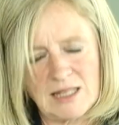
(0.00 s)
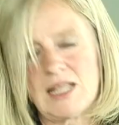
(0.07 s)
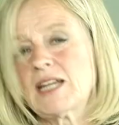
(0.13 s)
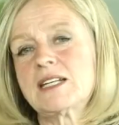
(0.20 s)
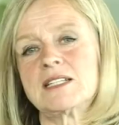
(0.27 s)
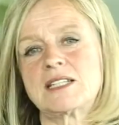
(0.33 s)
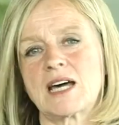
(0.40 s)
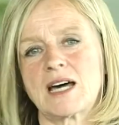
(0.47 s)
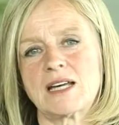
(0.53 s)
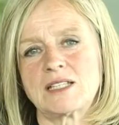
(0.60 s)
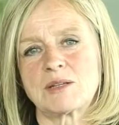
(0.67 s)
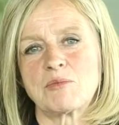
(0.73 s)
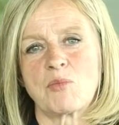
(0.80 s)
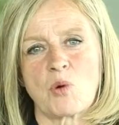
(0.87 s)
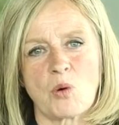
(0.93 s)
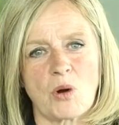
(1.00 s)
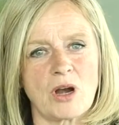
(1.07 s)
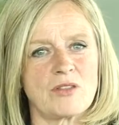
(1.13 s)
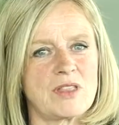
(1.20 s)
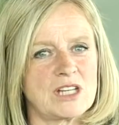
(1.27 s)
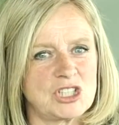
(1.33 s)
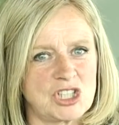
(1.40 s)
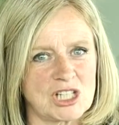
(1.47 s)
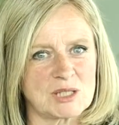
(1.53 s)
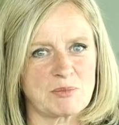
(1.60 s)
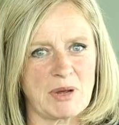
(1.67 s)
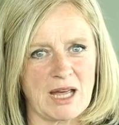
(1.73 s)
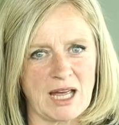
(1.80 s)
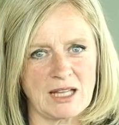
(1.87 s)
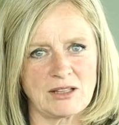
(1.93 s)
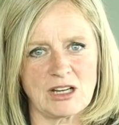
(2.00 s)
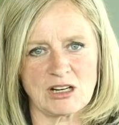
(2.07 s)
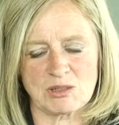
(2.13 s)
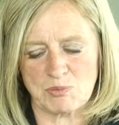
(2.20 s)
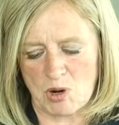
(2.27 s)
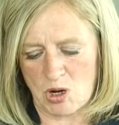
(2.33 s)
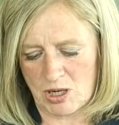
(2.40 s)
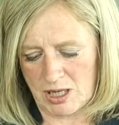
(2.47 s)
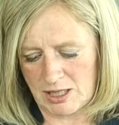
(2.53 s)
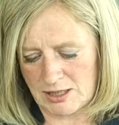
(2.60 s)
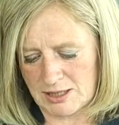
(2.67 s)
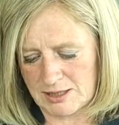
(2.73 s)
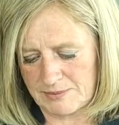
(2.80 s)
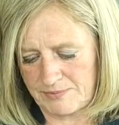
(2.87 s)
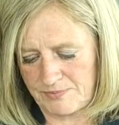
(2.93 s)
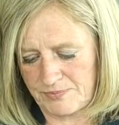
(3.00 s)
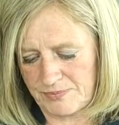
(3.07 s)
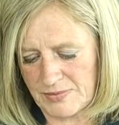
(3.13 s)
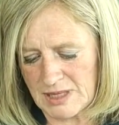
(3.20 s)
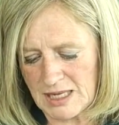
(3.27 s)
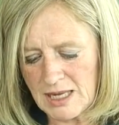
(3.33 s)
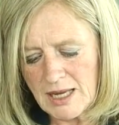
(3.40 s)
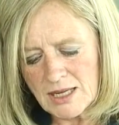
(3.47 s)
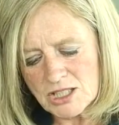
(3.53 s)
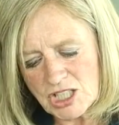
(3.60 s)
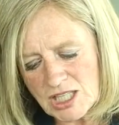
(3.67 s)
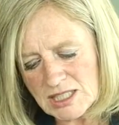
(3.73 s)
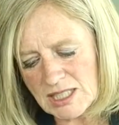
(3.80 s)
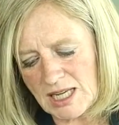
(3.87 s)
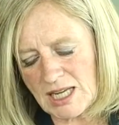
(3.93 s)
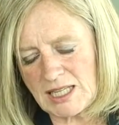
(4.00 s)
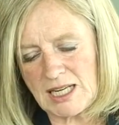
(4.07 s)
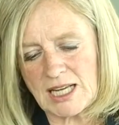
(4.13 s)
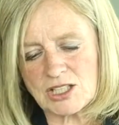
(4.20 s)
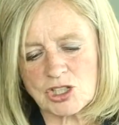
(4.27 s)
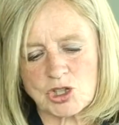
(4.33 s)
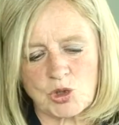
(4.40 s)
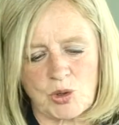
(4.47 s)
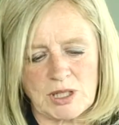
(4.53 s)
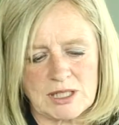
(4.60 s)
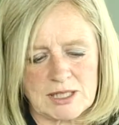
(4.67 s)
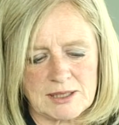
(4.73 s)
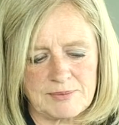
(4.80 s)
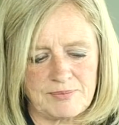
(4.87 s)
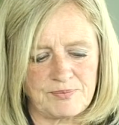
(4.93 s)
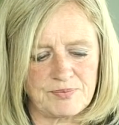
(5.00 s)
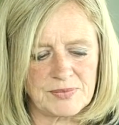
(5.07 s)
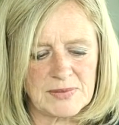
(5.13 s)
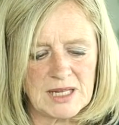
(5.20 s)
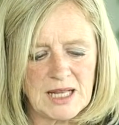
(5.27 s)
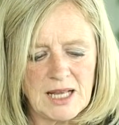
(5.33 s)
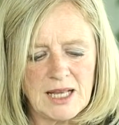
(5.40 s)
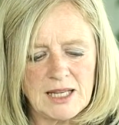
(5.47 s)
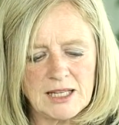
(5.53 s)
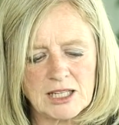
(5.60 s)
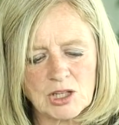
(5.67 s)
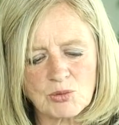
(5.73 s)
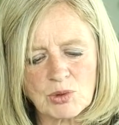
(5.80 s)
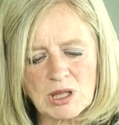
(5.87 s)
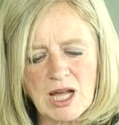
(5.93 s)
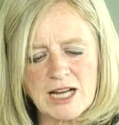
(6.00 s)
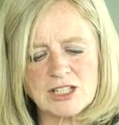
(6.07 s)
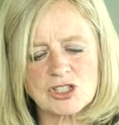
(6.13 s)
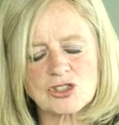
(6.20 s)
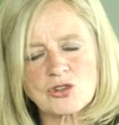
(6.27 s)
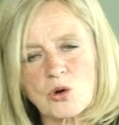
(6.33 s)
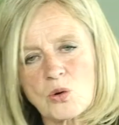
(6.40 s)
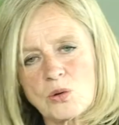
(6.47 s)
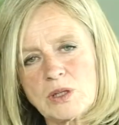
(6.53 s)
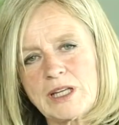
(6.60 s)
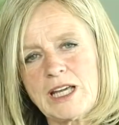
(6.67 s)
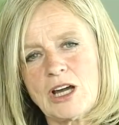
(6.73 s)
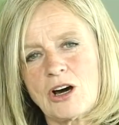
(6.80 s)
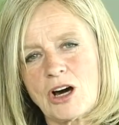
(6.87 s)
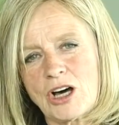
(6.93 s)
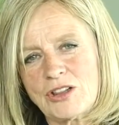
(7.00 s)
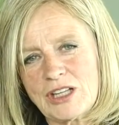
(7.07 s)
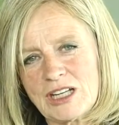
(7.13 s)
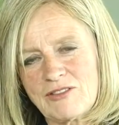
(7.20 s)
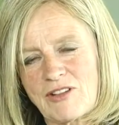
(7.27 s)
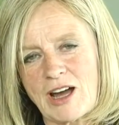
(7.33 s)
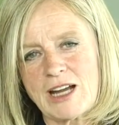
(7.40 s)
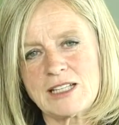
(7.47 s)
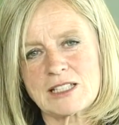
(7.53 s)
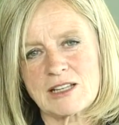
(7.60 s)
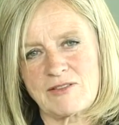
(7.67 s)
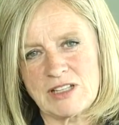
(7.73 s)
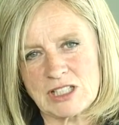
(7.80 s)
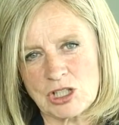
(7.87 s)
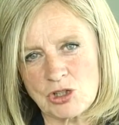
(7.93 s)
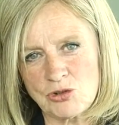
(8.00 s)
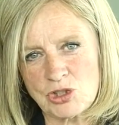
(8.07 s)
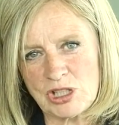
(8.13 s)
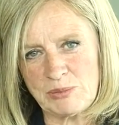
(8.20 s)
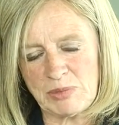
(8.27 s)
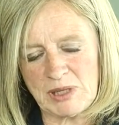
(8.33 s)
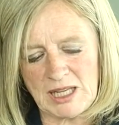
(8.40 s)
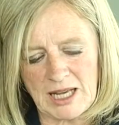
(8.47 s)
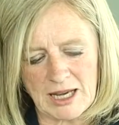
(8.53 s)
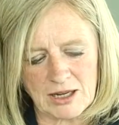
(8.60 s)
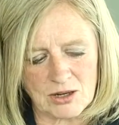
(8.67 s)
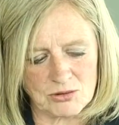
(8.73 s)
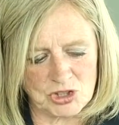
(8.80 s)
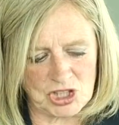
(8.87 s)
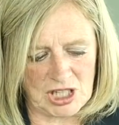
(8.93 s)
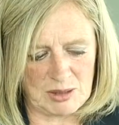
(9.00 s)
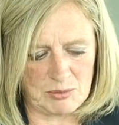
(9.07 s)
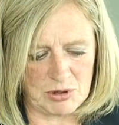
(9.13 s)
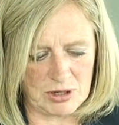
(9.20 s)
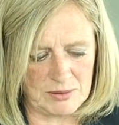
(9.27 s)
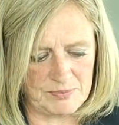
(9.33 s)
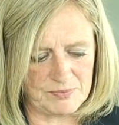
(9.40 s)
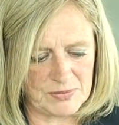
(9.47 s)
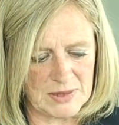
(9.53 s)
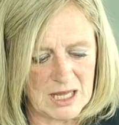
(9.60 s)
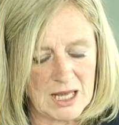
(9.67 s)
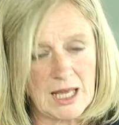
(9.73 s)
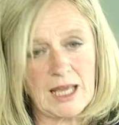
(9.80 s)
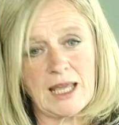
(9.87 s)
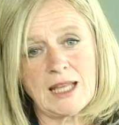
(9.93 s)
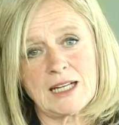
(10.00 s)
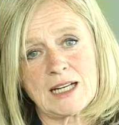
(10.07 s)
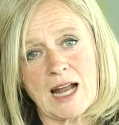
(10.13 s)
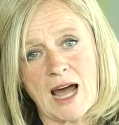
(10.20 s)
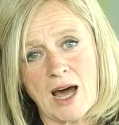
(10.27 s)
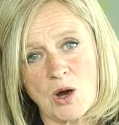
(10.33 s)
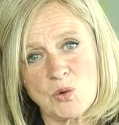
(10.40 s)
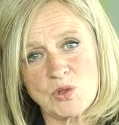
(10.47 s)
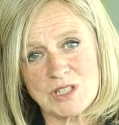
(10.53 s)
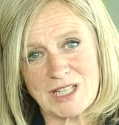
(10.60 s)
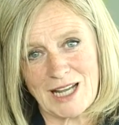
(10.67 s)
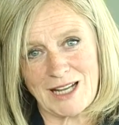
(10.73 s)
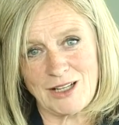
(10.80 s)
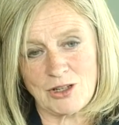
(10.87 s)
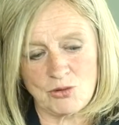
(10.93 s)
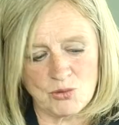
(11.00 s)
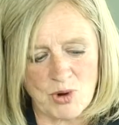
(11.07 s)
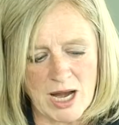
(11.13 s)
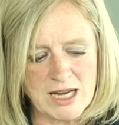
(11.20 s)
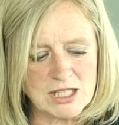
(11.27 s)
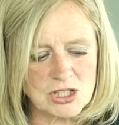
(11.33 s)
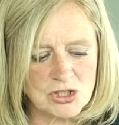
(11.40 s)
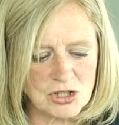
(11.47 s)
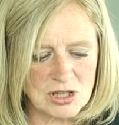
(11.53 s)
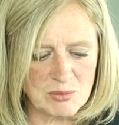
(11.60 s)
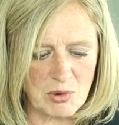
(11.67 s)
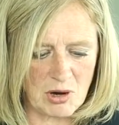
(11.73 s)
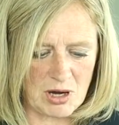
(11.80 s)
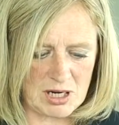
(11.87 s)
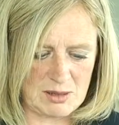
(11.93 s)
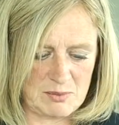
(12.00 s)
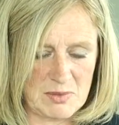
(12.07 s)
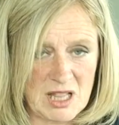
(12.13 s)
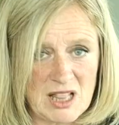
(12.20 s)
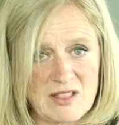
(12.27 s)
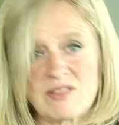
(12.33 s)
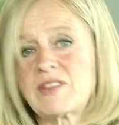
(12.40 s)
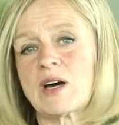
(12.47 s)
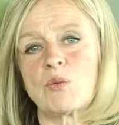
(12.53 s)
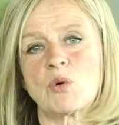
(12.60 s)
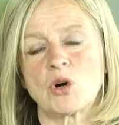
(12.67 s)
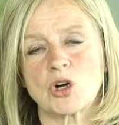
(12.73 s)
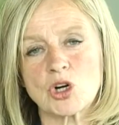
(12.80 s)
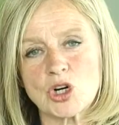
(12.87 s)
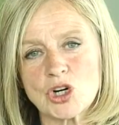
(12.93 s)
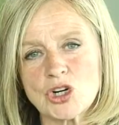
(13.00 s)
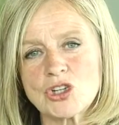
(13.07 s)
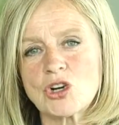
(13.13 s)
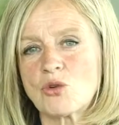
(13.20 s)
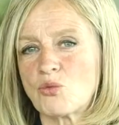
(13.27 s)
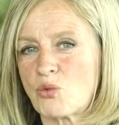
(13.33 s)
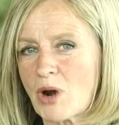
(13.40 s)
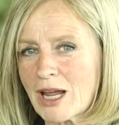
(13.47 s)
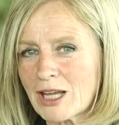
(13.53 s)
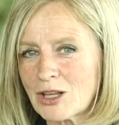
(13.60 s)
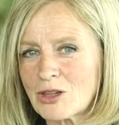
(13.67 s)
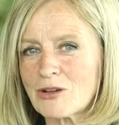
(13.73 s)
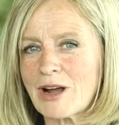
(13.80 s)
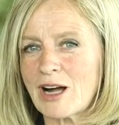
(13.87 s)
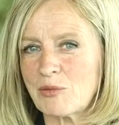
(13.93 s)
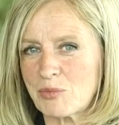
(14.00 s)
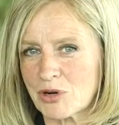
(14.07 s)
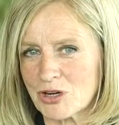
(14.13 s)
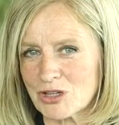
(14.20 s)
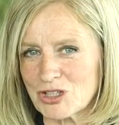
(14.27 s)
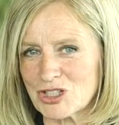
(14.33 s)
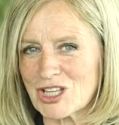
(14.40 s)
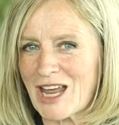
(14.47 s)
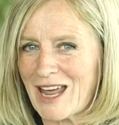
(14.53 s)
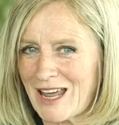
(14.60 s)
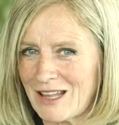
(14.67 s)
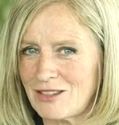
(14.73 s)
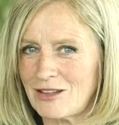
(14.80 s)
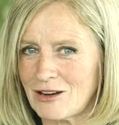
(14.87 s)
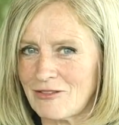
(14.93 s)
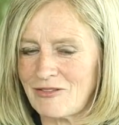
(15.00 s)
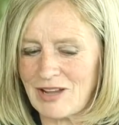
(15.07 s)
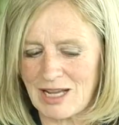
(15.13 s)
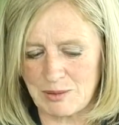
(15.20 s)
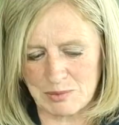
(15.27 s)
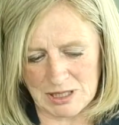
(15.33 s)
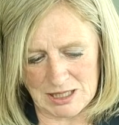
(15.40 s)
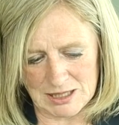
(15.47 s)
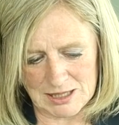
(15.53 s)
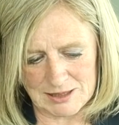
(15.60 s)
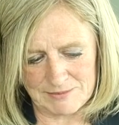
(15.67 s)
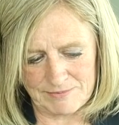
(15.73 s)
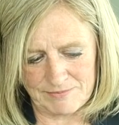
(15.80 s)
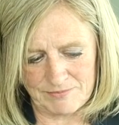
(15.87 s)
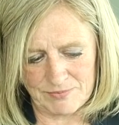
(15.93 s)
that does more than just pad their pockets. Jason Kenney has a choice. He can rely solely on the advice of his UCP echo chamber in an outdated race to the bottom that will hurt regular Albertans and their families,